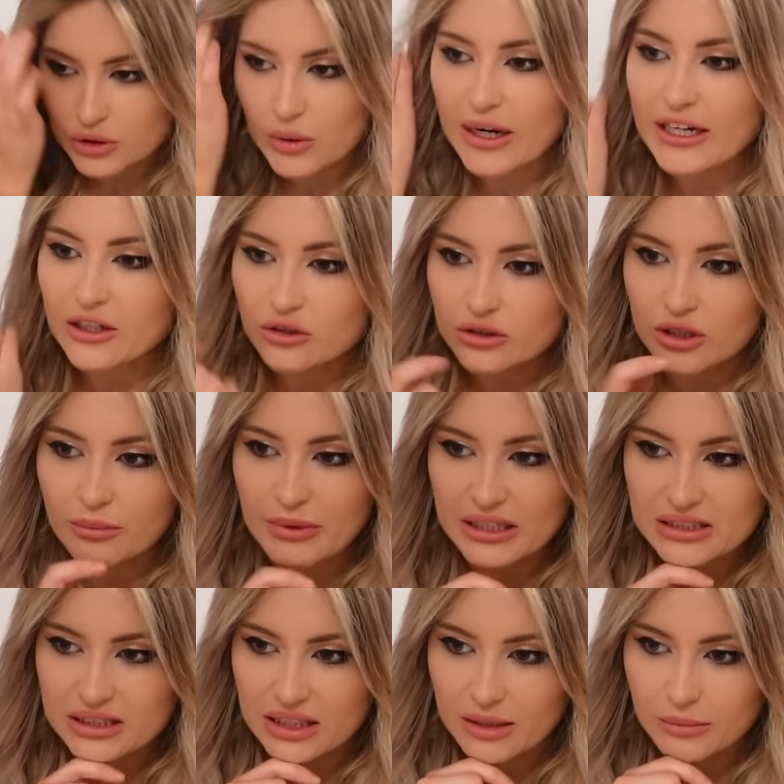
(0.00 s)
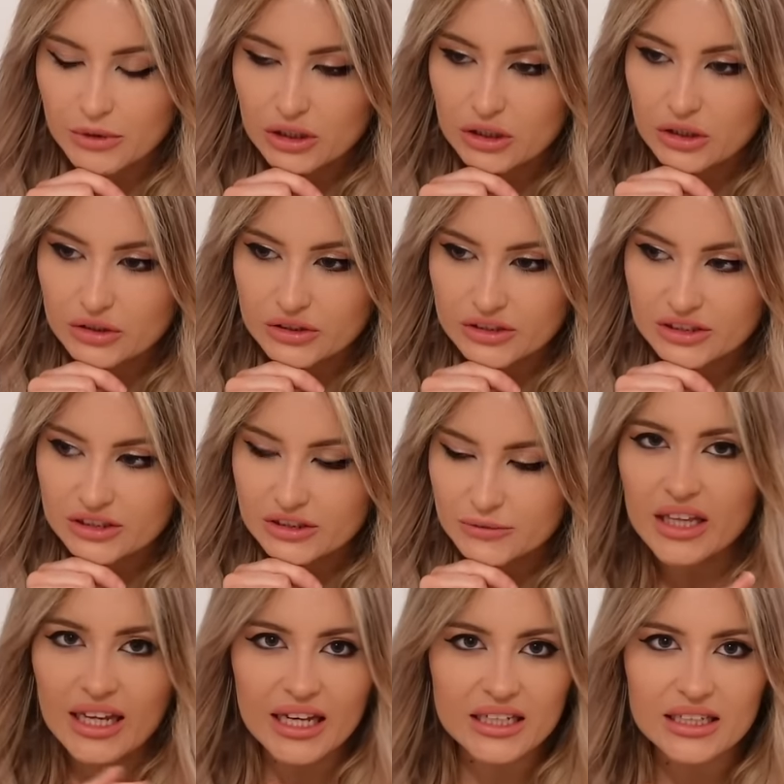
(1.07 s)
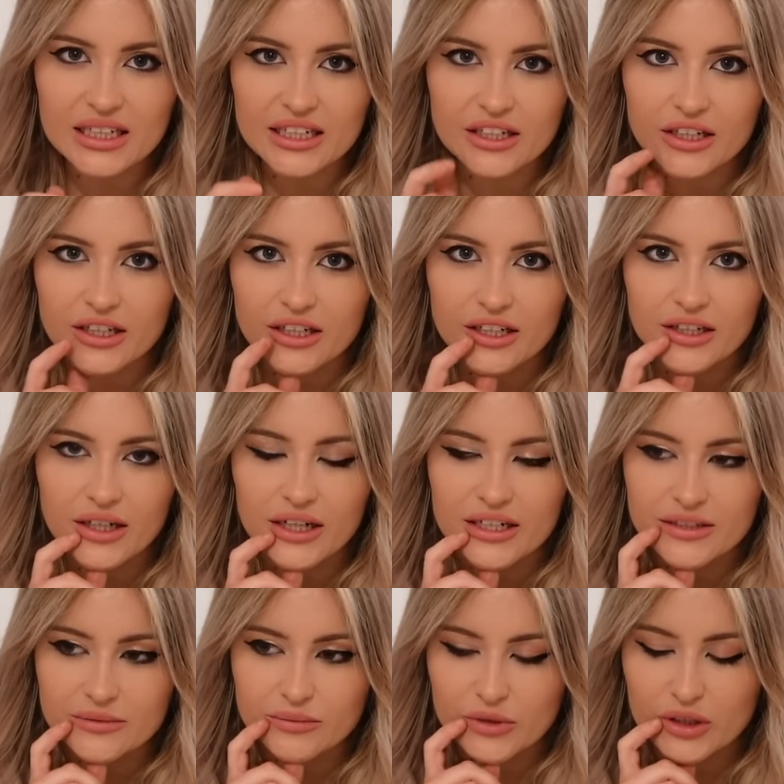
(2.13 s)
Quite good on Matalan because they had like a